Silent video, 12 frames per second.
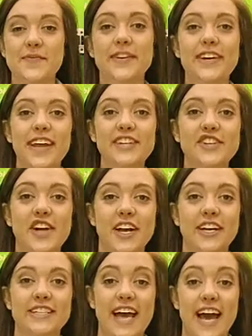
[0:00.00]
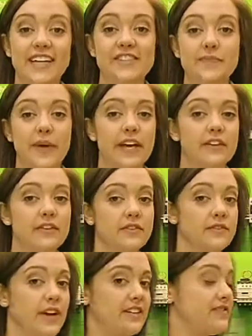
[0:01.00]
Murrelektronik's active brake
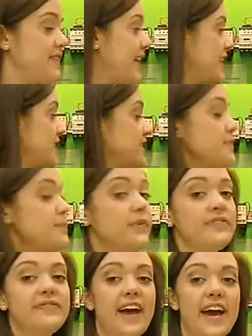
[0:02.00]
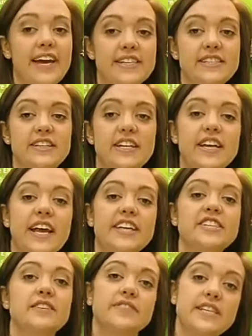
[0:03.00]
rectifier simplifies the connection of